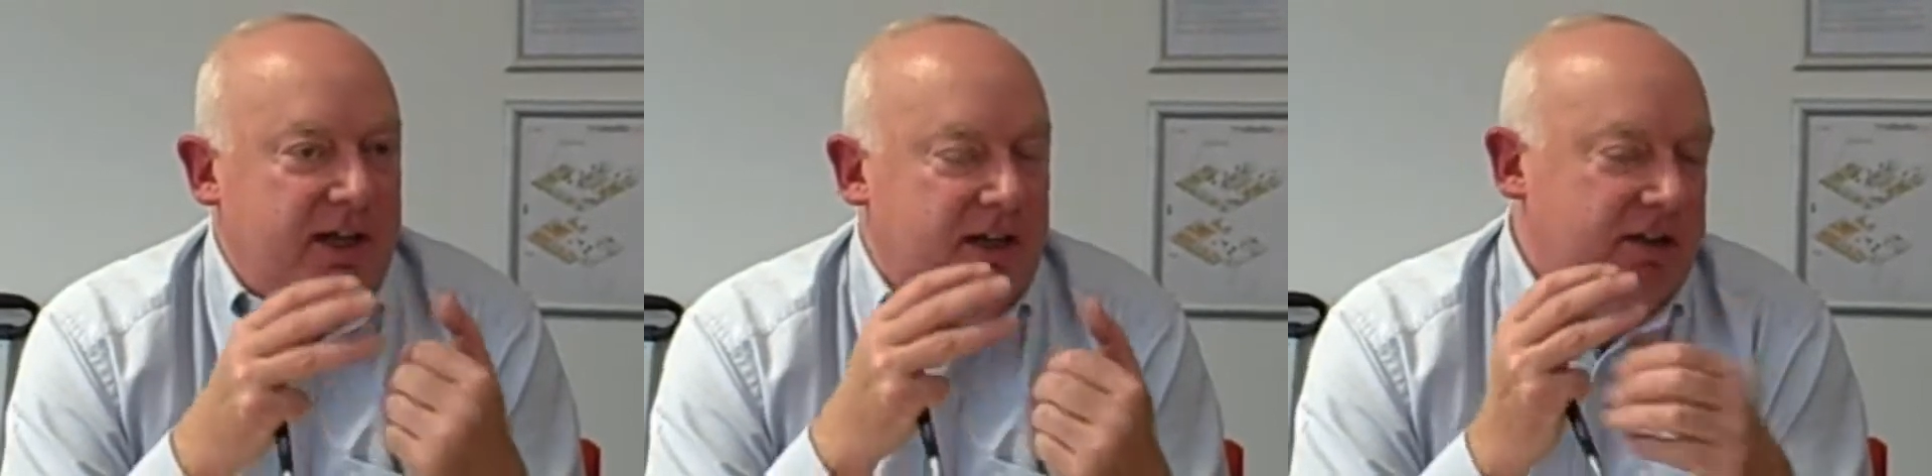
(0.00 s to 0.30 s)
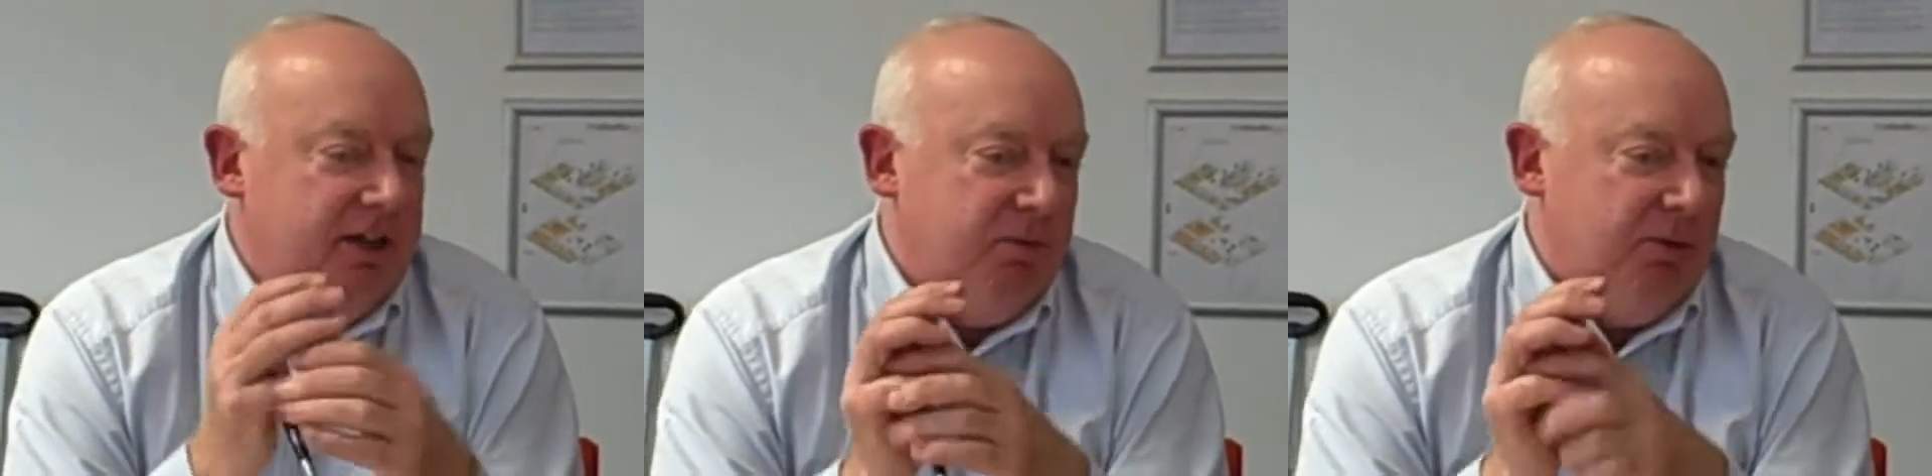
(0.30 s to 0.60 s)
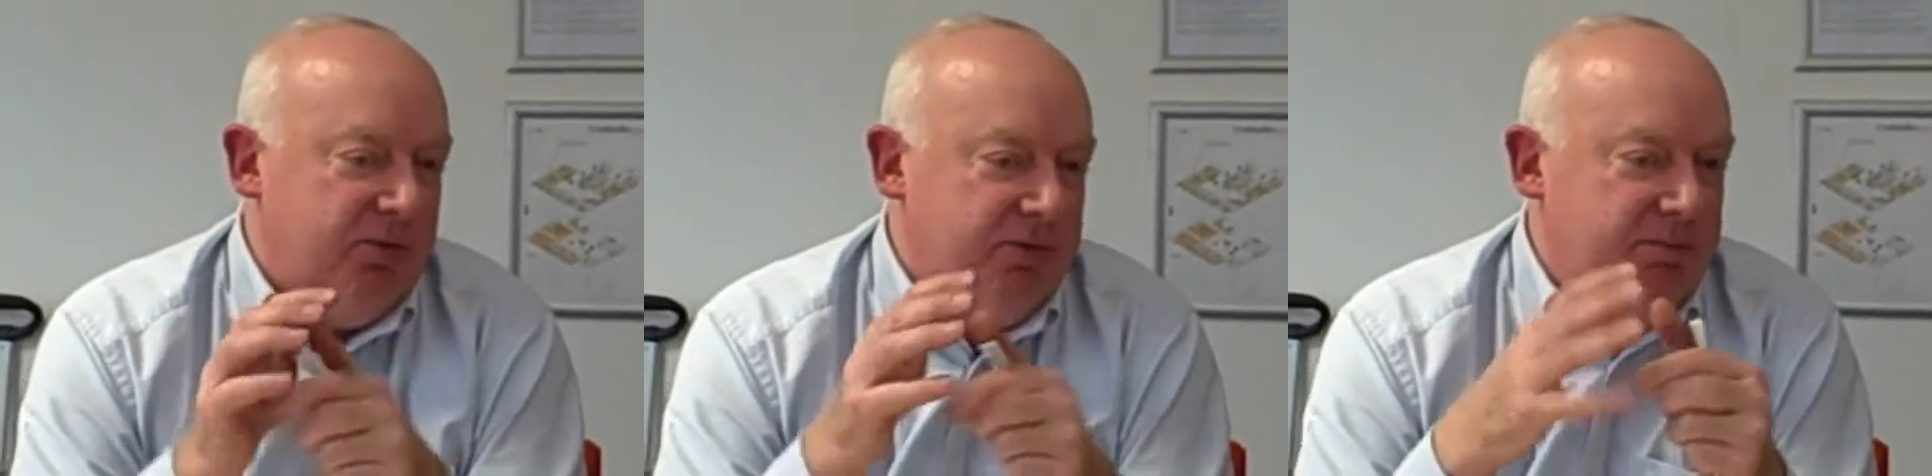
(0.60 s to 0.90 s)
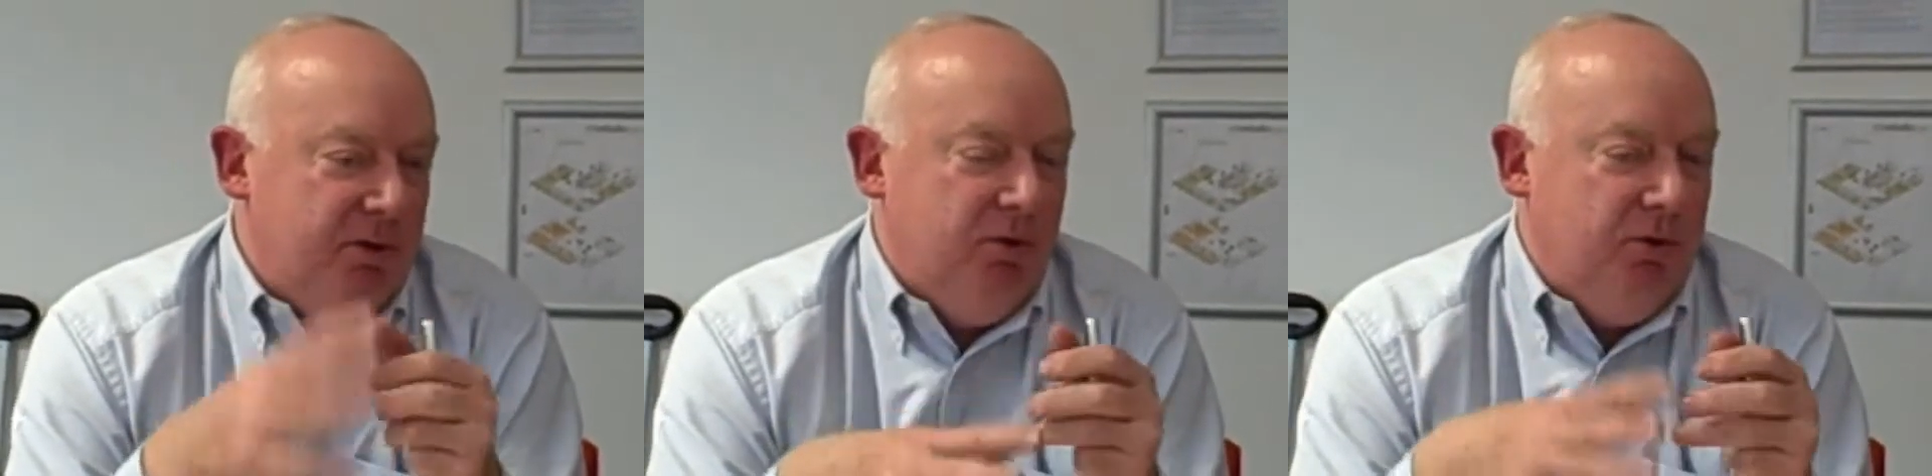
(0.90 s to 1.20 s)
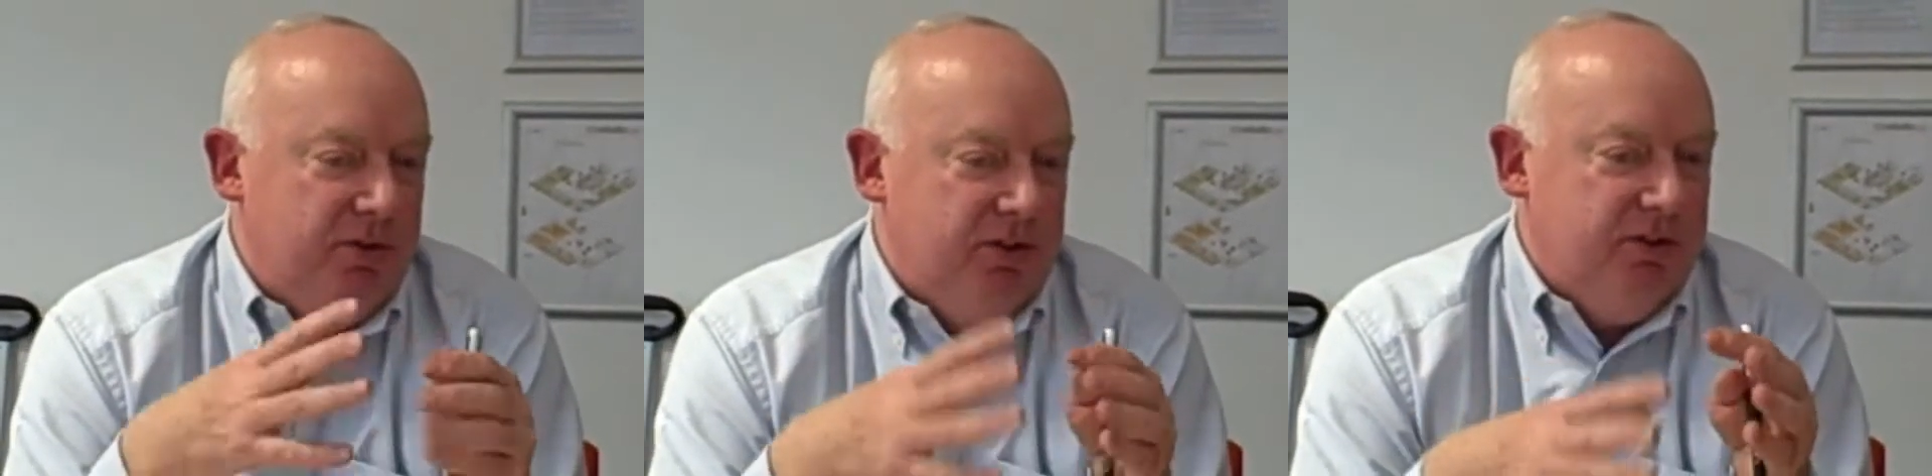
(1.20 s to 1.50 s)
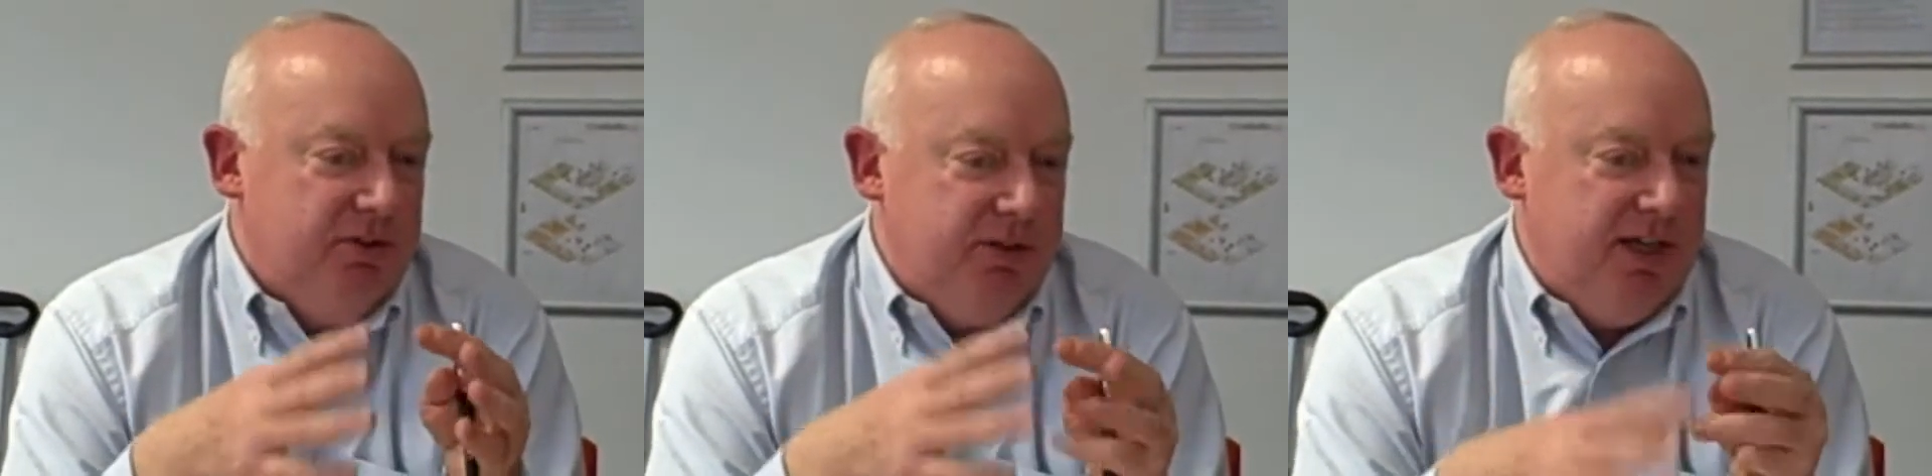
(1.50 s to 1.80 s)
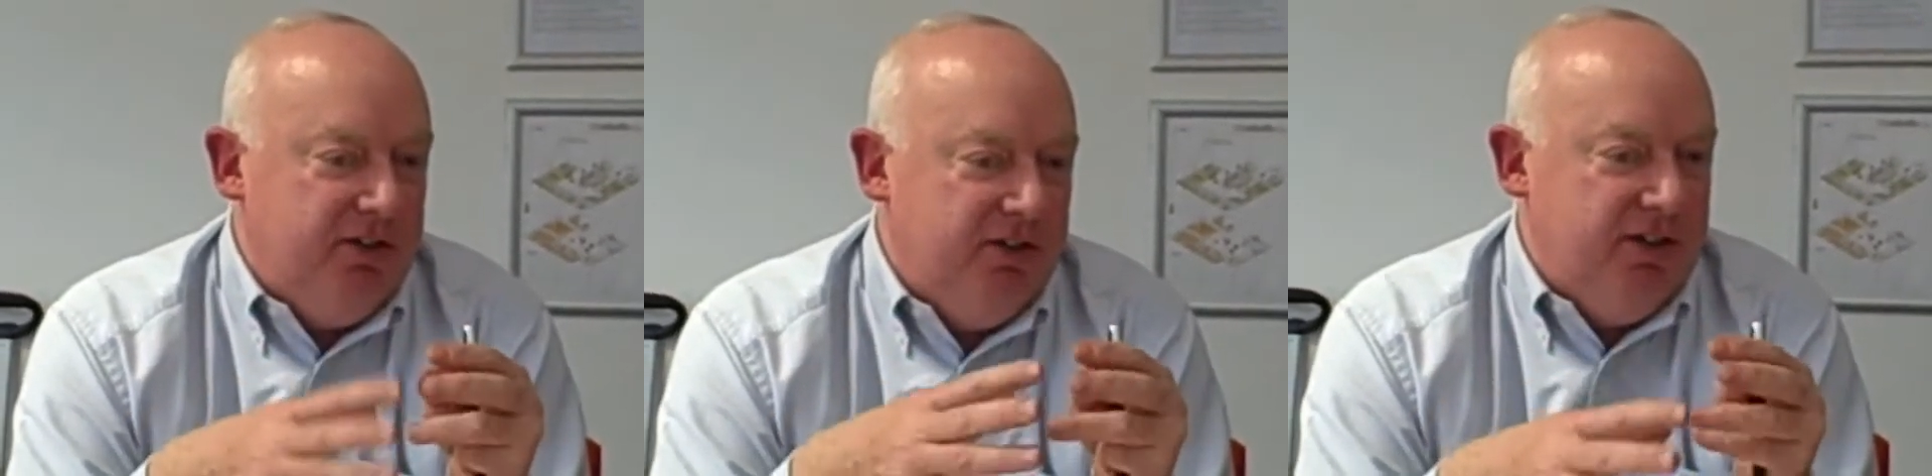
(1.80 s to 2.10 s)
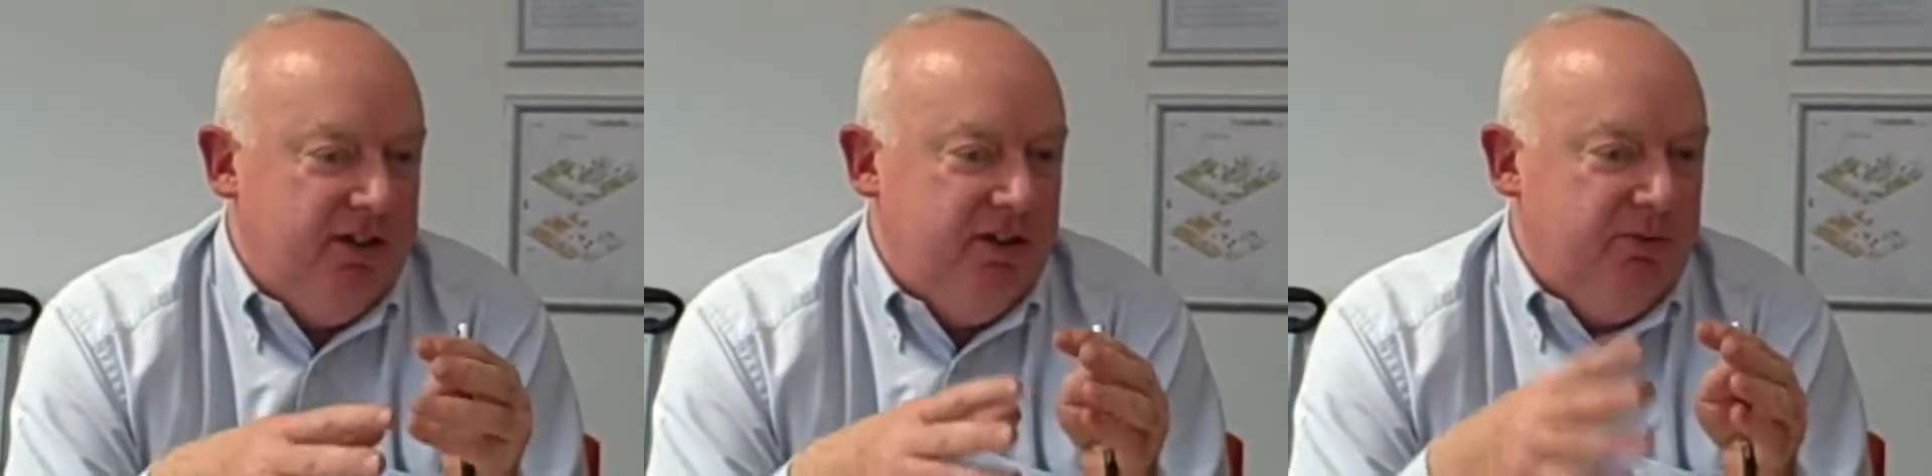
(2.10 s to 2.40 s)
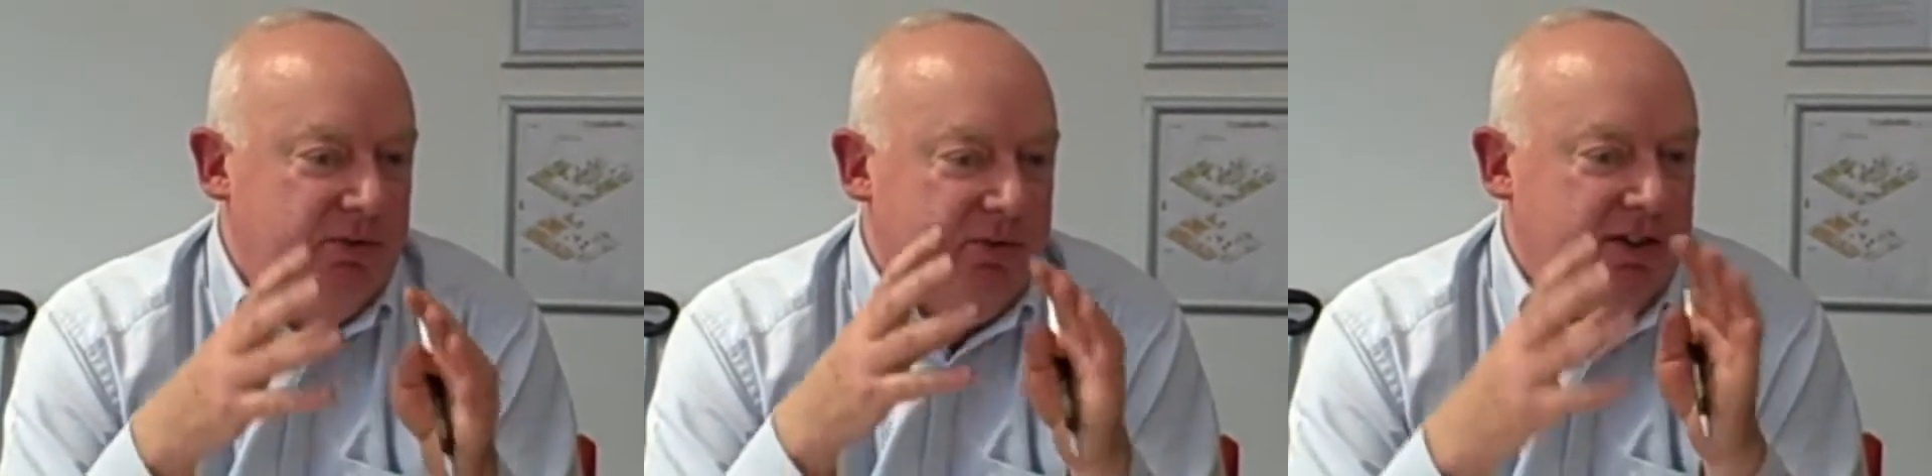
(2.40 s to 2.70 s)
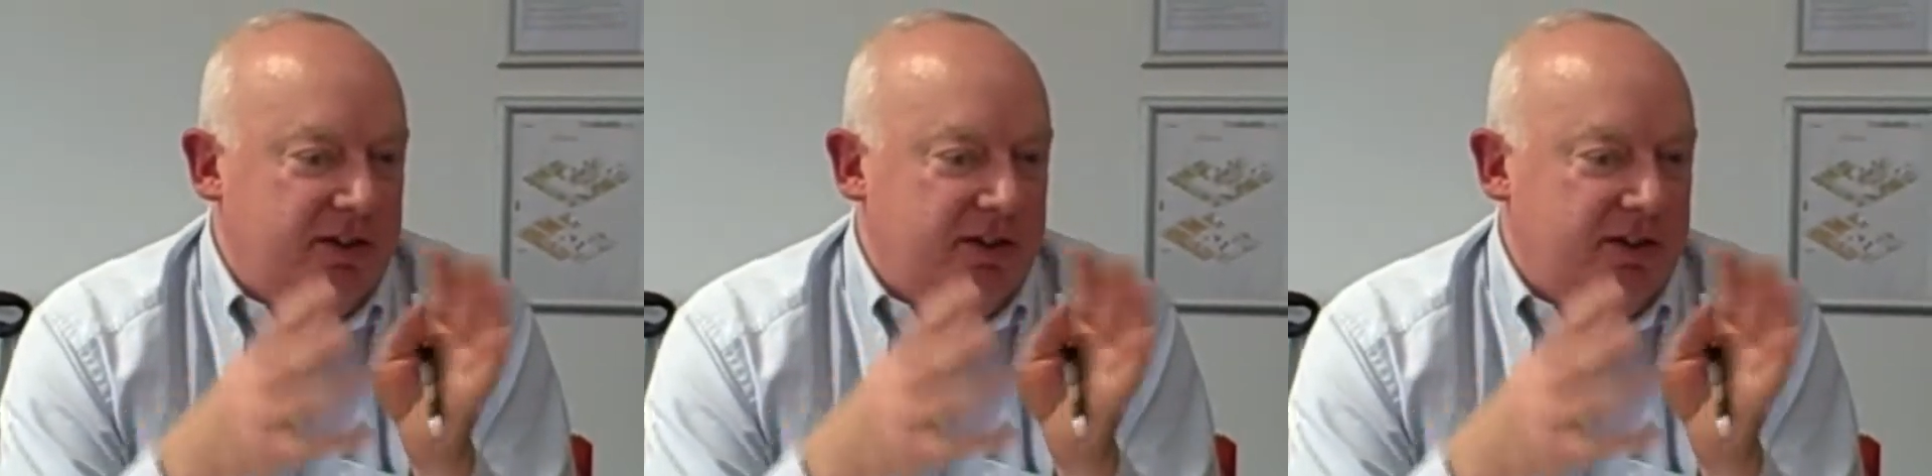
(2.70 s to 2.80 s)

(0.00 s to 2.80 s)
And I think what was important about it was,